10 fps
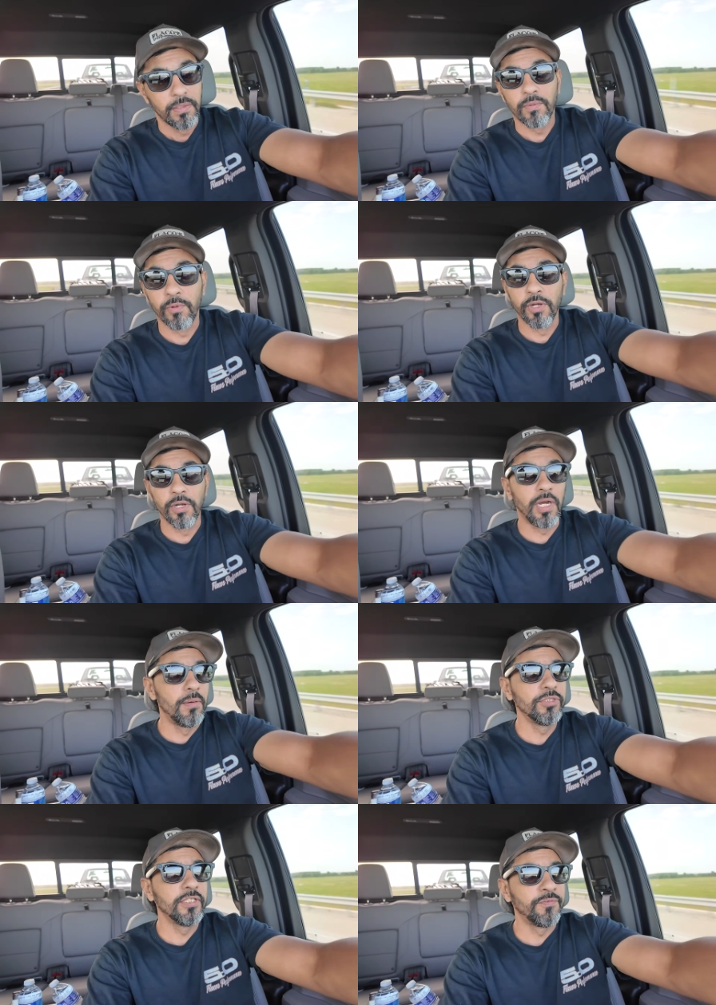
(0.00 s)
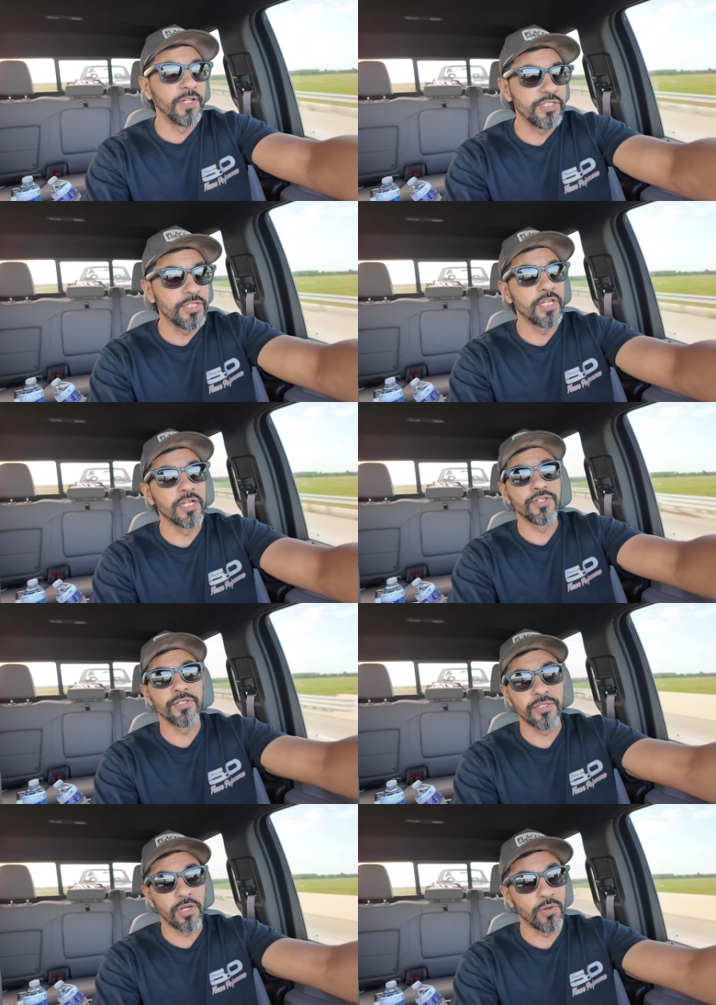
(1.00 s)
we're almost at the finishing
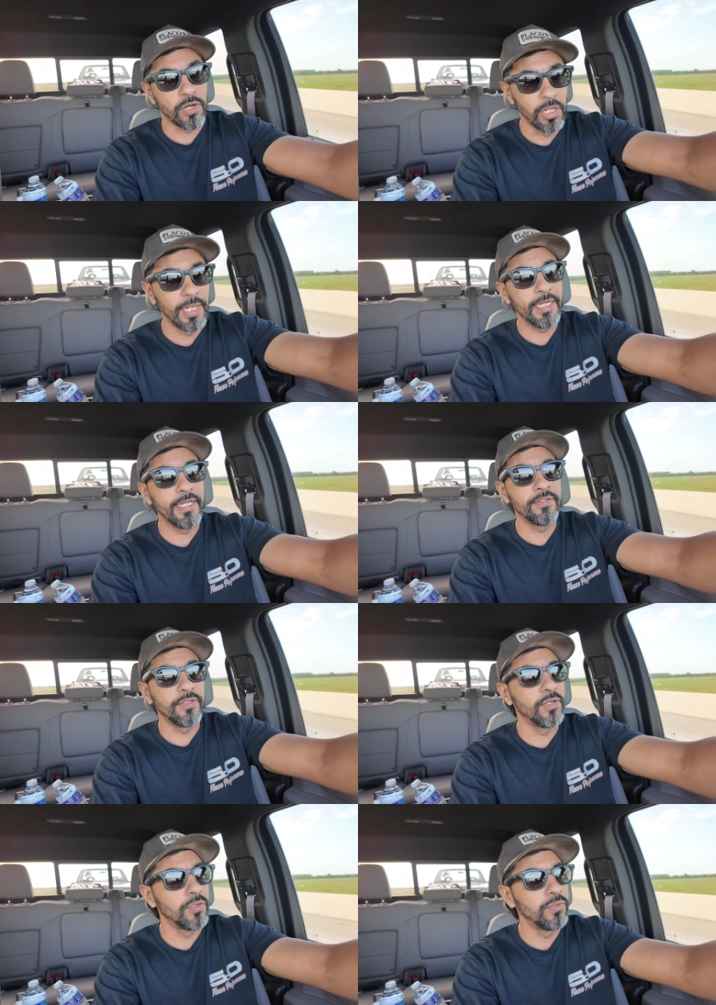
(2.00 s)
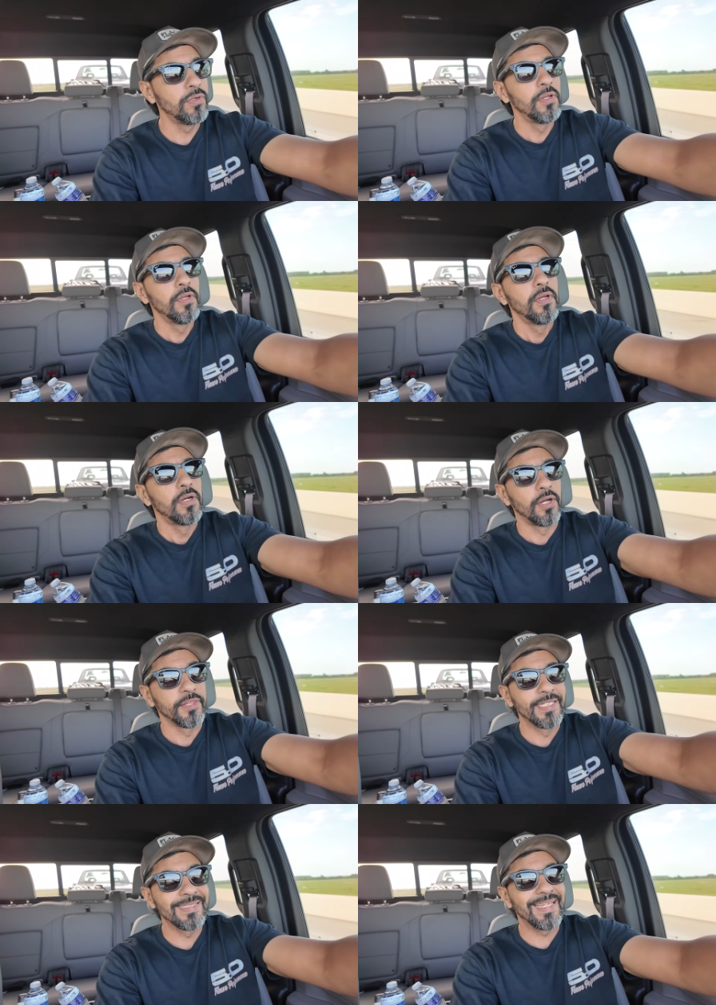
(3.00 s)
touches. So all I need to do on
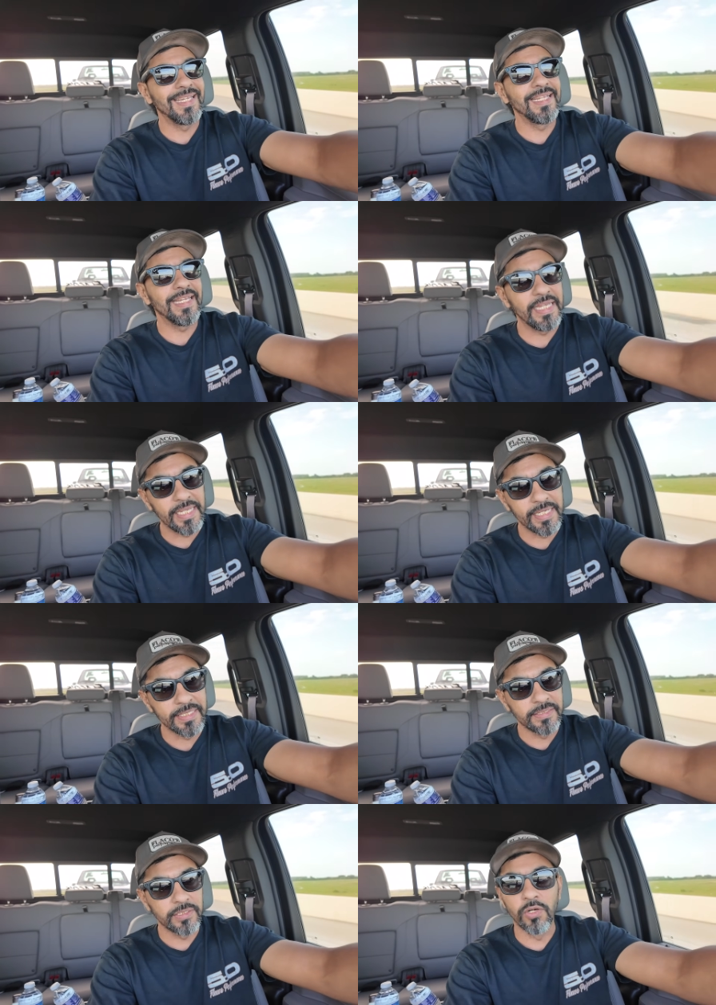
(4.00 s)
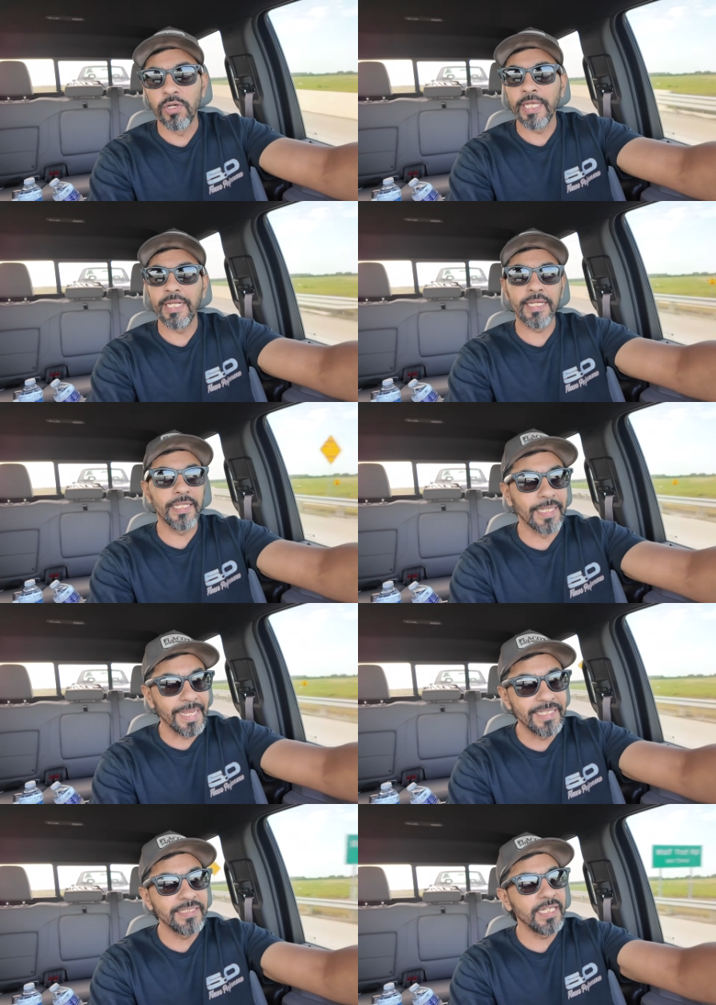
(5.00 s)
this thing is go ahead and get the
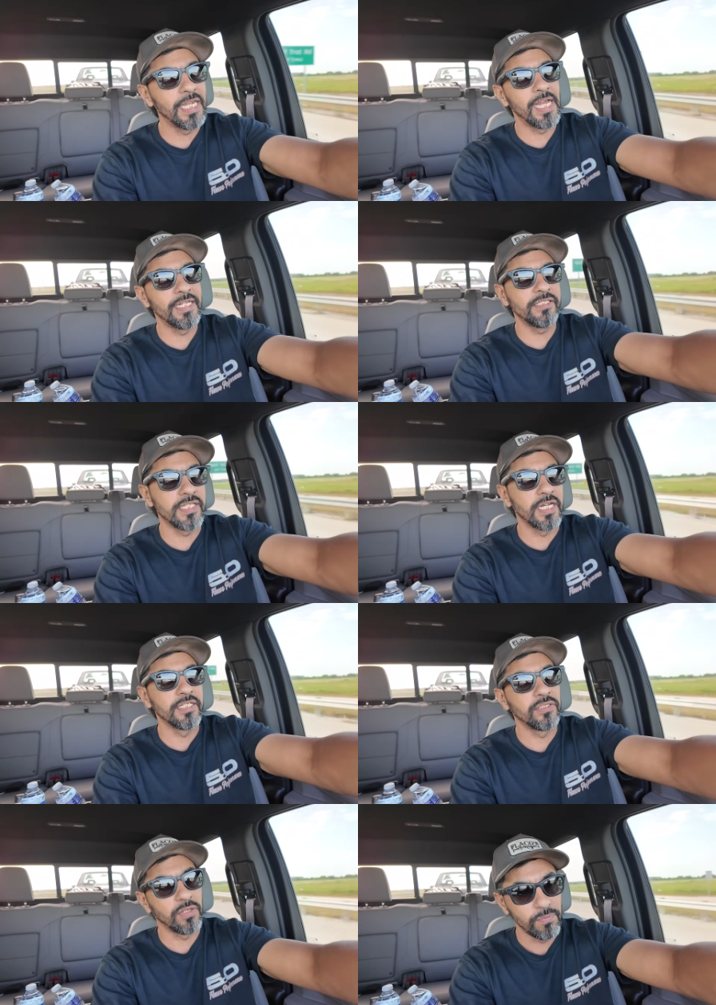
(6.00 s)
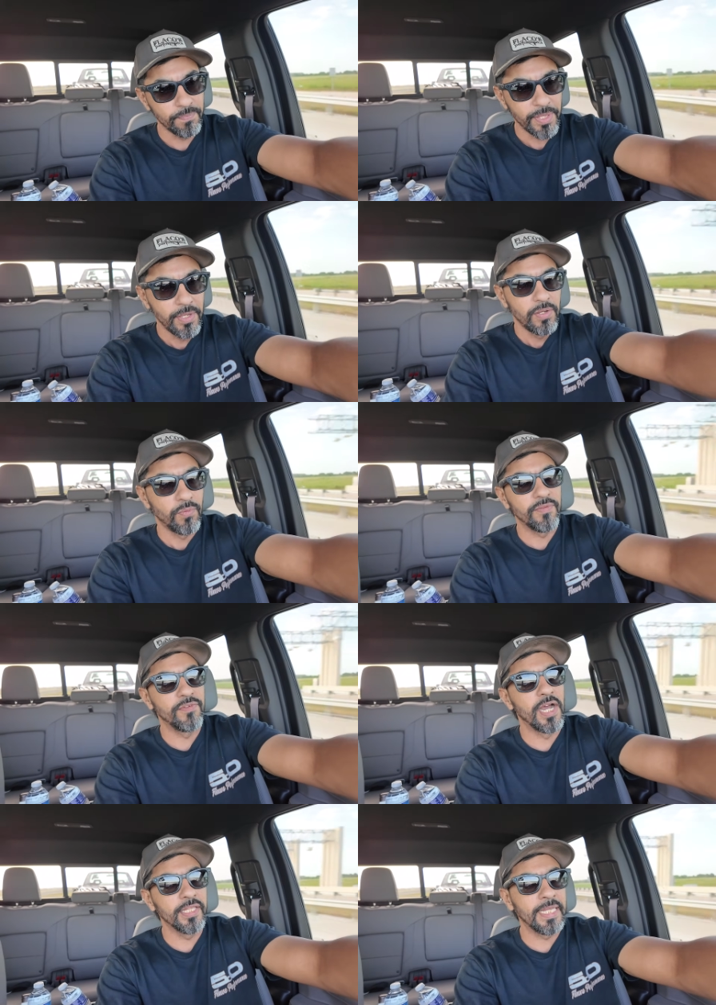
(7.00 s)
AC lines done. So we've
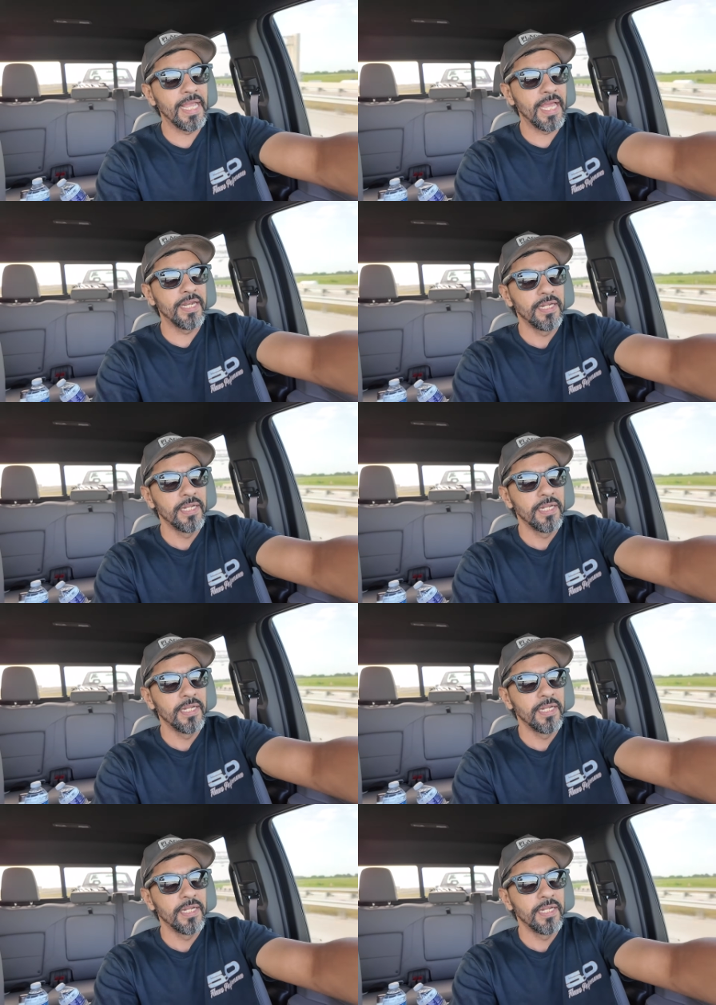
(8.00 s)
got that